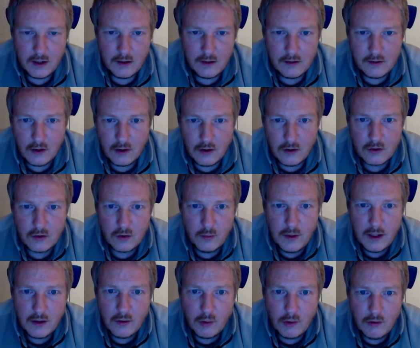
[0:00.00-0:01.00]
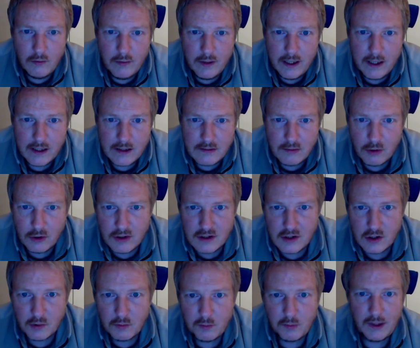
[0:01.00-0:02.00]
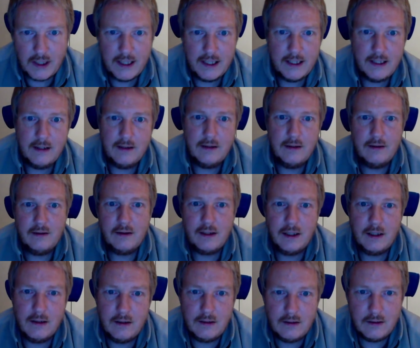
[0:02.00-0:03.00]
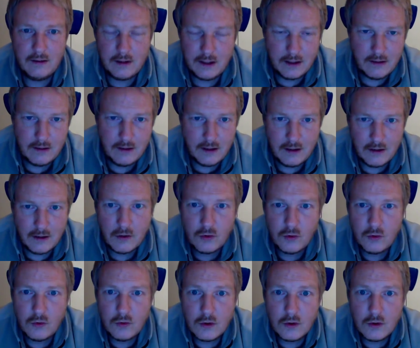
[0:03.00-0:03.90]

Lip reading: talk to Miguel Villas, what's your plan? And then they know.